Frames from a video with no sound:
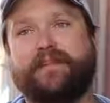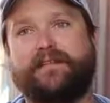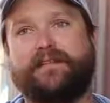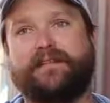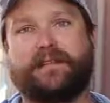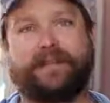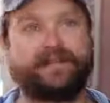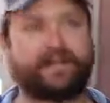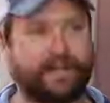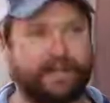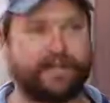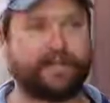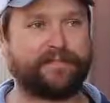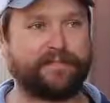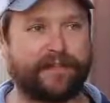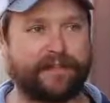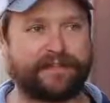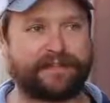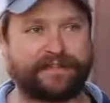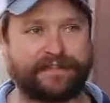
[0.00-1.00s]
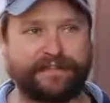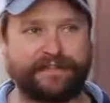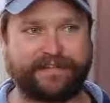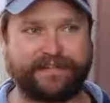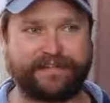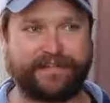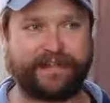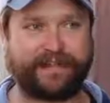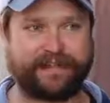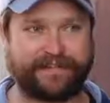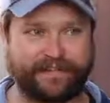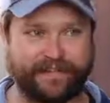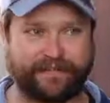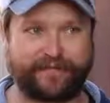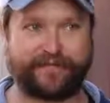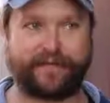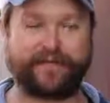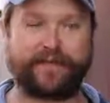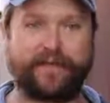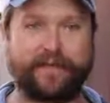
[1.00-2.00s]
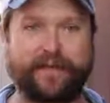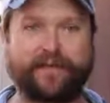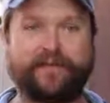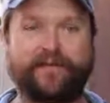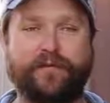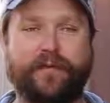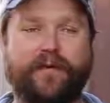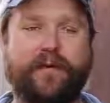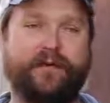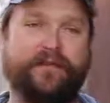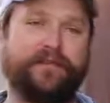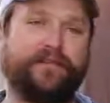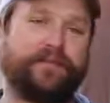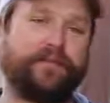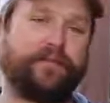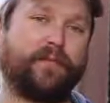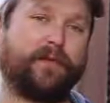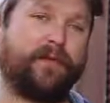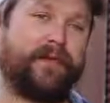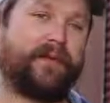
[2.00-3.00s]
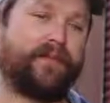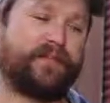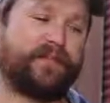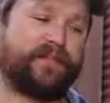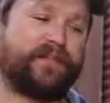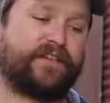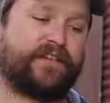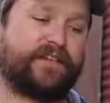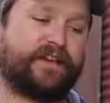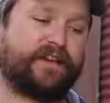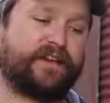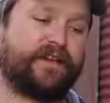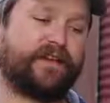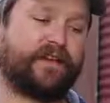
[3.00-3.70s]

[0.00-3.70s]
Did I say complexity? Like, it definitely makes the wines more interesting.